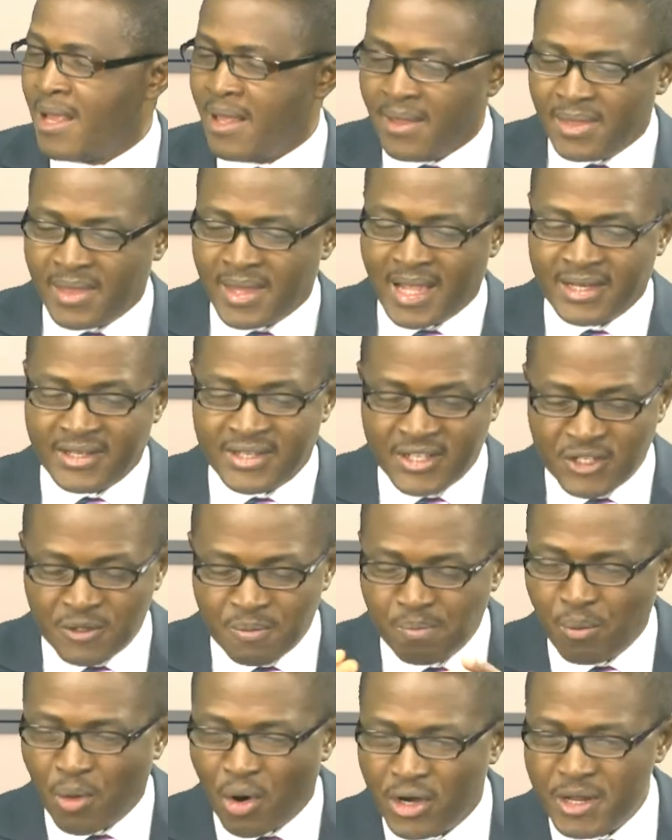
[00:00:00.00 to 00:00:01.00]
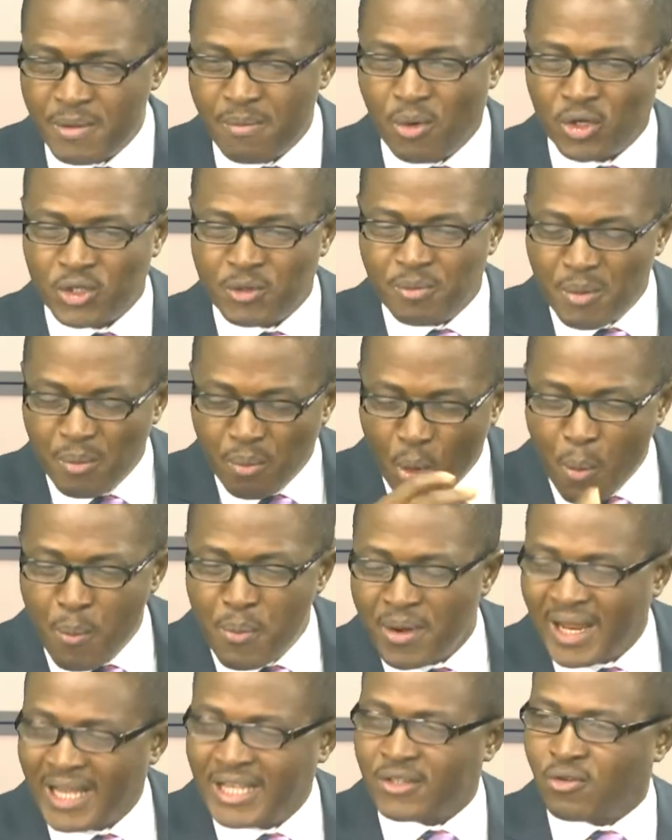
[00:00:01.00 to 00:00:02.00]
that this money must be
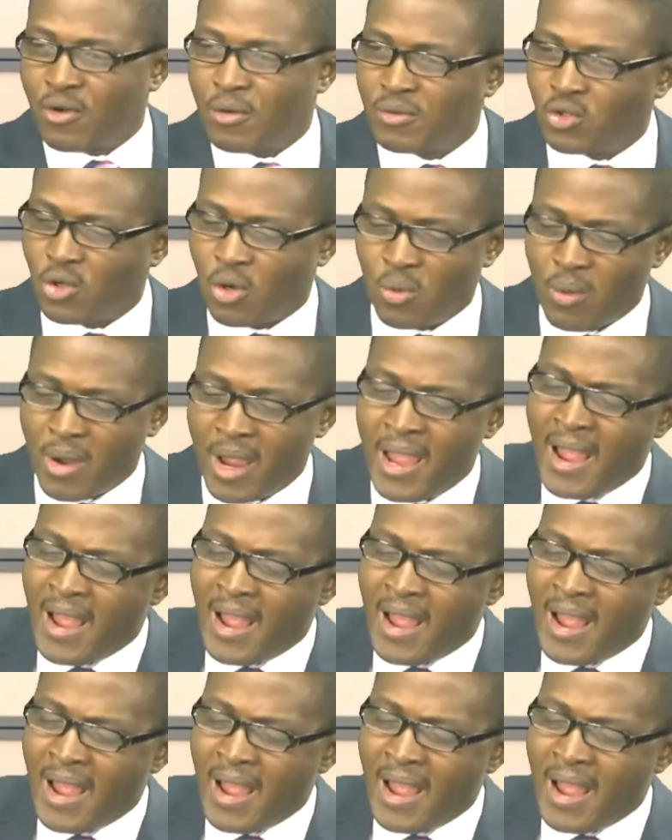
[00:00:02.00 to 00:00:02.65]
mobilized from somewhere.